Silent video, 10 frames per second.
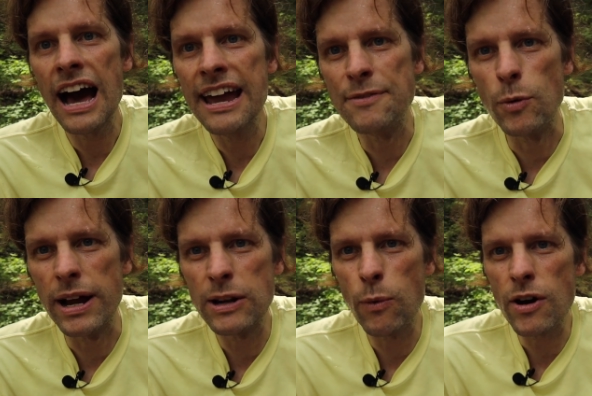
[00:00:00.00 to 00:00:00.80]
Hi
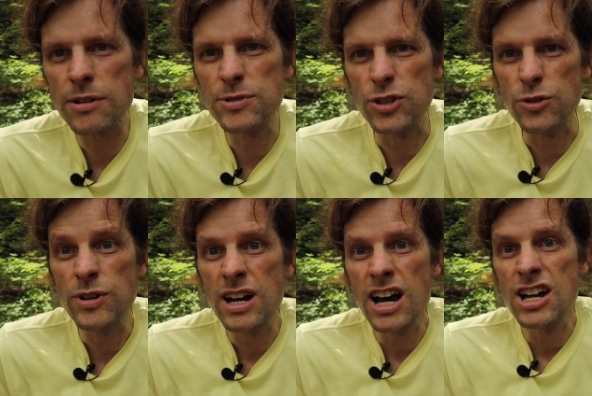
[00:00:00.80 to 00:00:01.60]
everyone and welcome to
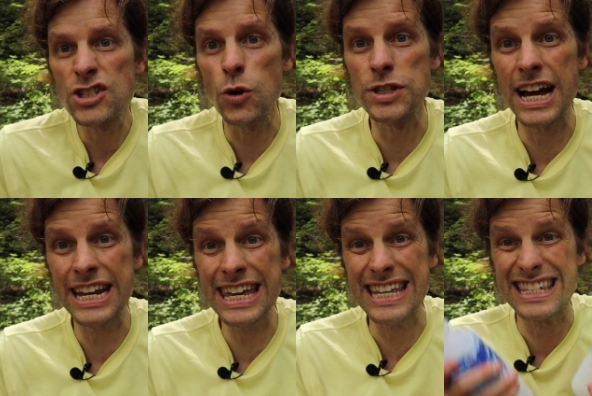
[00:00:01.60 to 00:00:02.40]

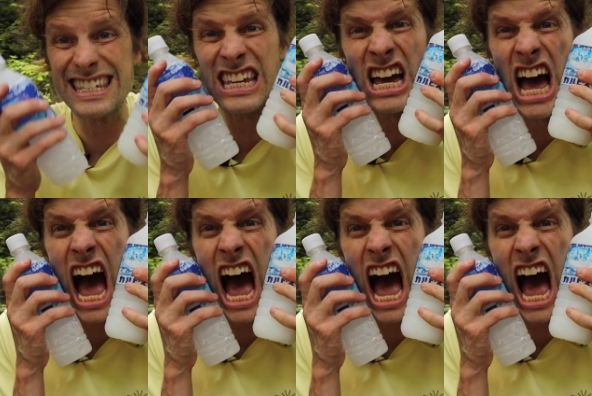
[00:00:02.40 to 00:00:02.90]
Tozan Eats.